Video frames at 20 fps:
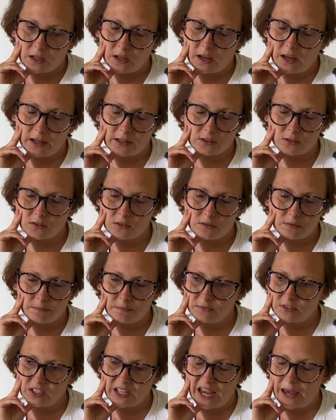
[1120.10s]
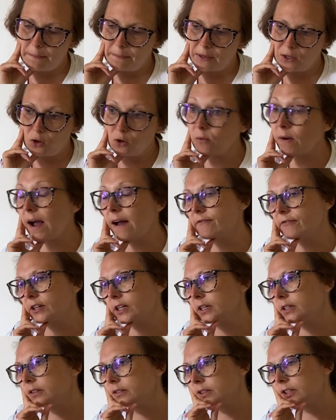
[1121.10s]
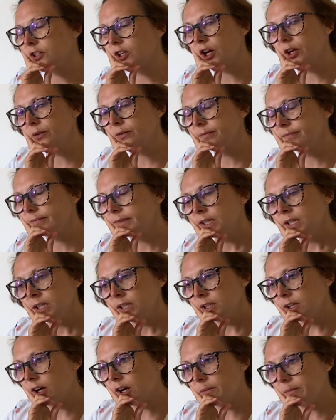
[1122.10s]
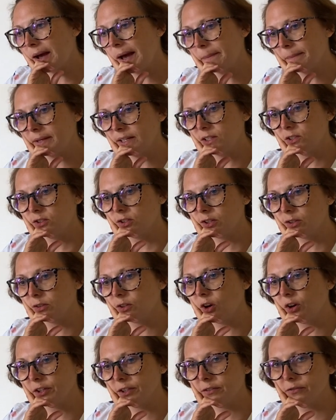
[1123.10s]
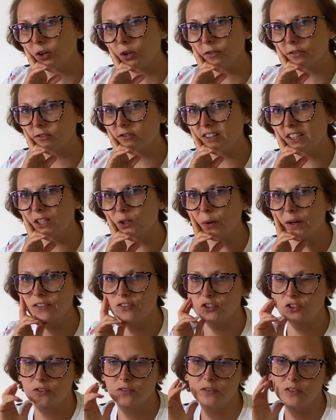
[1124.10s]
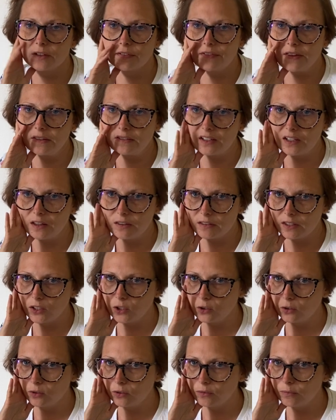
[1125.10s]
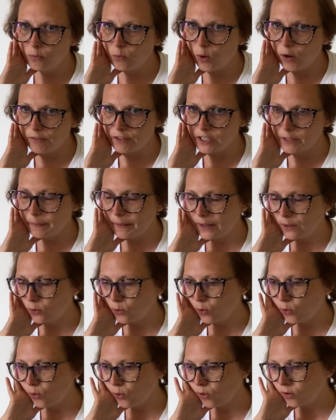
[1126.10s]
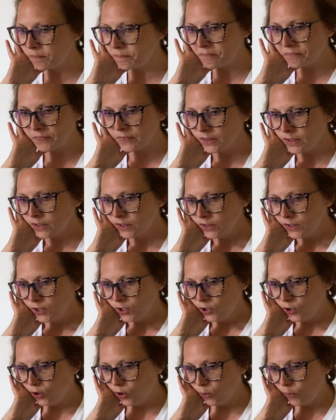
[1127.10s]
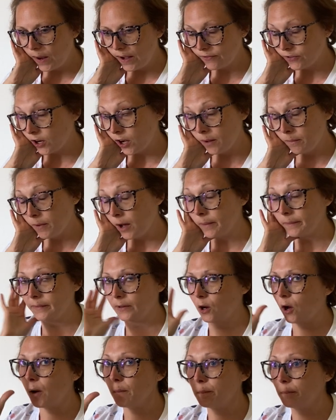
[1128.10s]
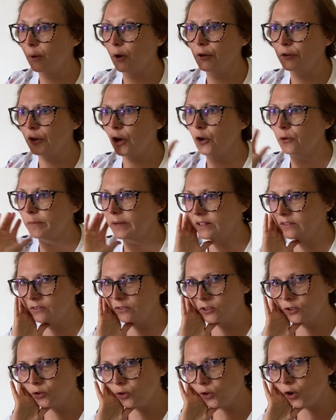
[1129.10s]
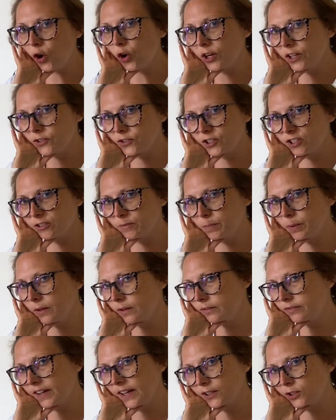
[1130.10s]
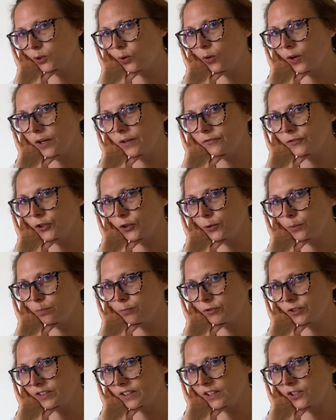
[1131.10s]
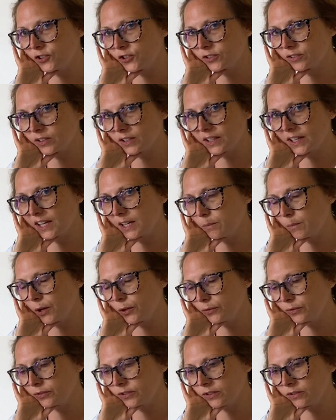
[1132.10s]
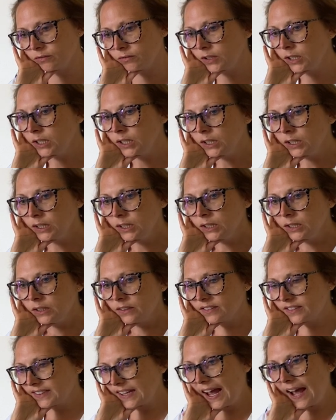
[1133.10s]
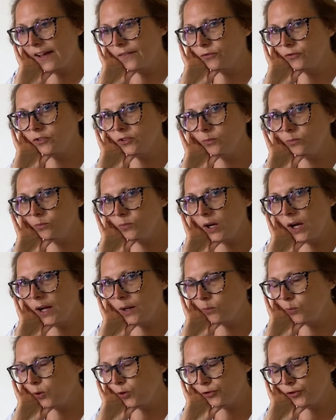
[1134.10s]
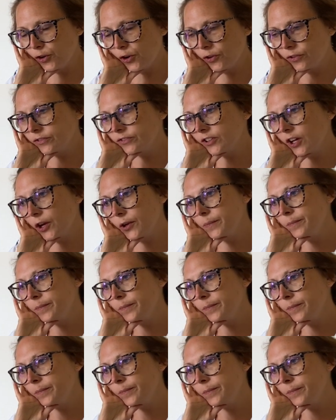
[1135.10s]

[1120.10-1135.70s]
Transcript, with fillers: and DM me or whatever, you know, I'm happy to kind of answer any questions if there's anything you're worried about or or whatever. I'm, I mean, I'm by no means an oncologist, but I've had quite a few procedures and chemo's and scans and, and whatnot. So,